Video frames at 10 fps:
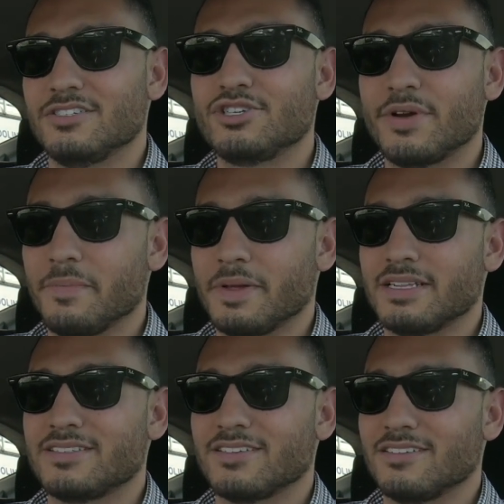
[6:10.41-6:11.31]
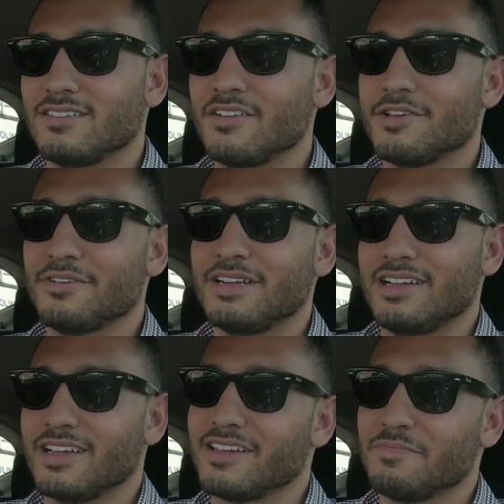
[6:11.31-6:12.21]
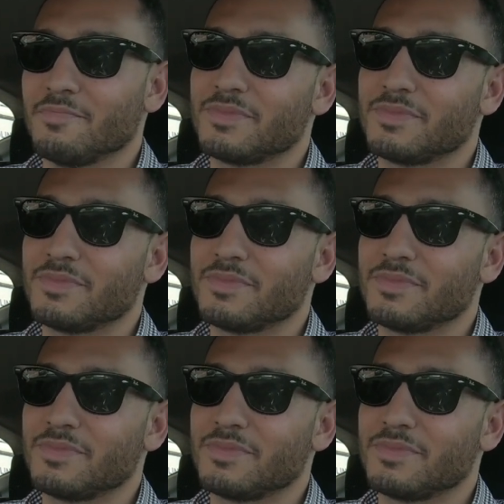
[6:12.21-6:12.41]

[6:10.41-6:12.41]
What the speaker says: treatment, although it can